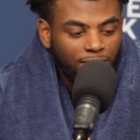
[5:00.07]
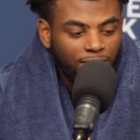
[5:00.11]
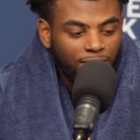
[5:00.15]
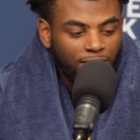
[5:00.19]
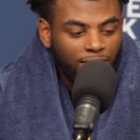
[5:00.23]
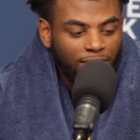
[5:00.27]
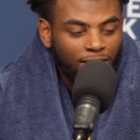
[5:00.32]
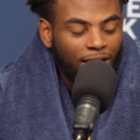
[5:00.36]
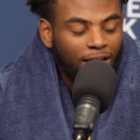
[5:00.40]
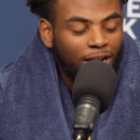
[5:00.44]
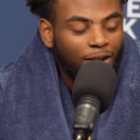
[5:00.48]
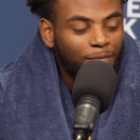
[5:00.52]
mean,
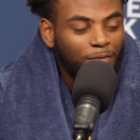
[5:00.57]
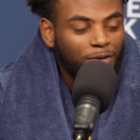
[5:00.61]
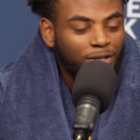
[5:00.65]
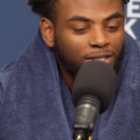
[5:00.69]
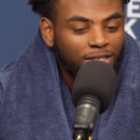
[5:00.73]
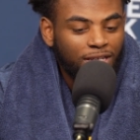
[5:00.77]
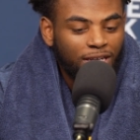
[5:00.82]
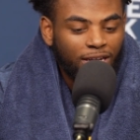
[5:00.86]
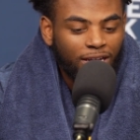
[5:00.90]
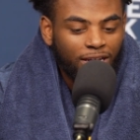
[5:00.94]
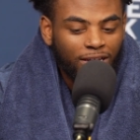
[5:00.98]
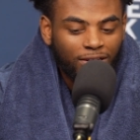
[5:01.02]
to that, I'm gonna
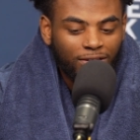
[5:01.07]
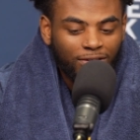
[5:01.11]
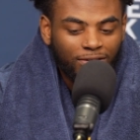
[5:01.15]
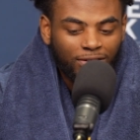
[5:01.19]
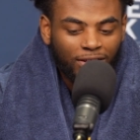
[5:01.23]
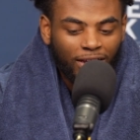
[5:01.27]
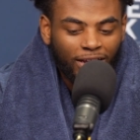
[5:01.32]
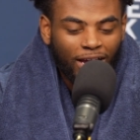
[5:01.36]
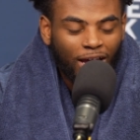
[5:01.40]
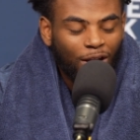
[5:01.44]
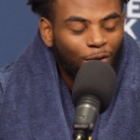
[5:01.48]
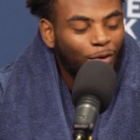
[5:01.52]
say
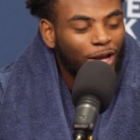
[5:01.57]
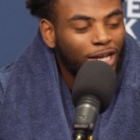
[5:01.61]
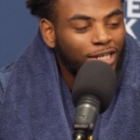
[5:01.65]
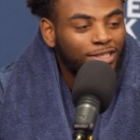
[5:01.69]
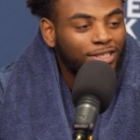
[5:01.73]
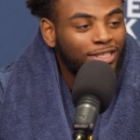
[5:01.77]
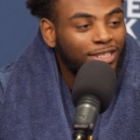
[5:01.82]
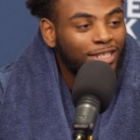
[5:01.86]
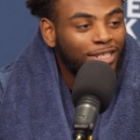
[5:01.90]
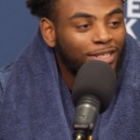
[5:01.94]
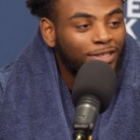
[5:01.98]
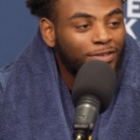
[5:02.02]
they gotta wait
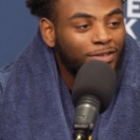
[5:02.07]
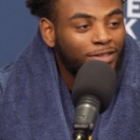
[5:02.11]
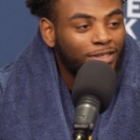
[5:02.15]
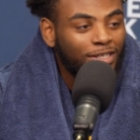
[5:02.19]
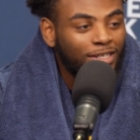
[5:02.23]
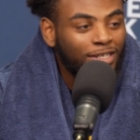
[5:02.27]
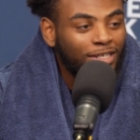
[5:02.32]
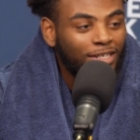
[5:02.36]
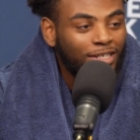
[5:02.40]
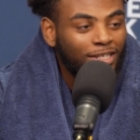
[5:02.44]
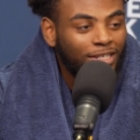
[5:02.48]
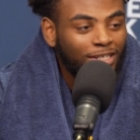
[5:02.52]
and see.
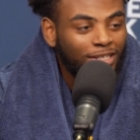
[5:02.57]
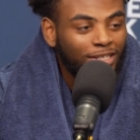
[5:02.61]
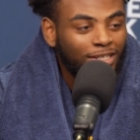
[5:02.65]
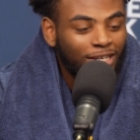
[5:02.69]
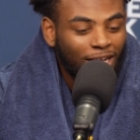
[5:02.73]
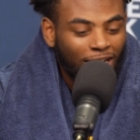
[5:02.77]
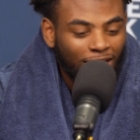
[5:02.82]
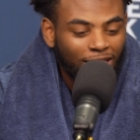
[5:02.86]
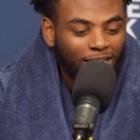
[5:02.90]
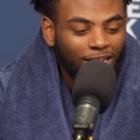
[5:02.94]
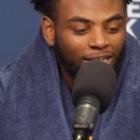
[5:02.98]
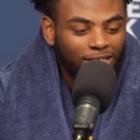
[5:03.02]
Uh,
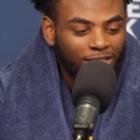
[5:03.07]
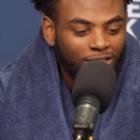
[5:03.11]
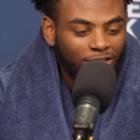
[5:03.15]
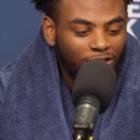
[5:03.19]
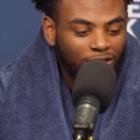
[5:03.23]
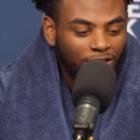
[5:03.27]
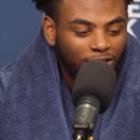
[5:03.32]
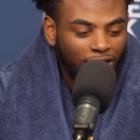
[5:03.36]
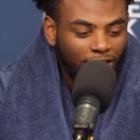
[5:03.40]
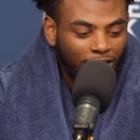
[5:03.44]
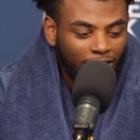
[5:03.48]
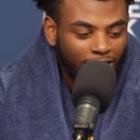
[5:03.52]
I think it's
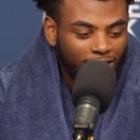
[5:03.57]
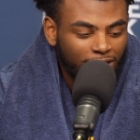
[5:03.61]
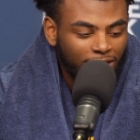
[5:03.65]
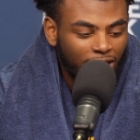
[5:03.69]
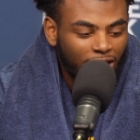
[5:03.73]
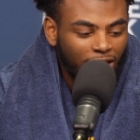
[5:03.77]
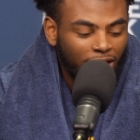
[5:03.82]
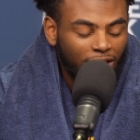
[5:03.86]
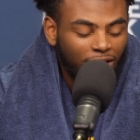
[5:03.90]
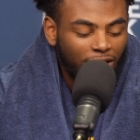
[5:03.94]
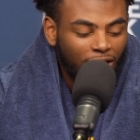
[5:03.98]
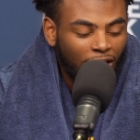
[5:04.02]
gonna, like I
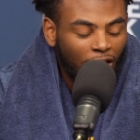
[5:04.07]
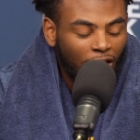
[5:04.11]
said,